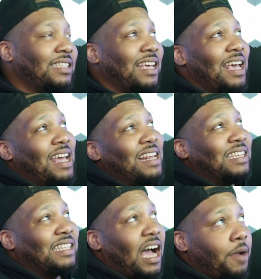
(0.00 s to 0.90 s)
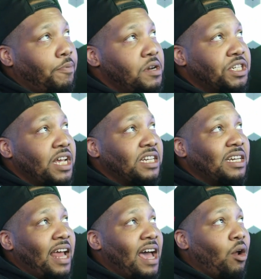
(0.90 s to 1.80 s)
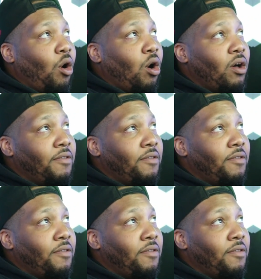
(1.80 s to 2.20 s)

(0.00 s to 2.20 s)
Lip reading: seeing any stock appreciation at all.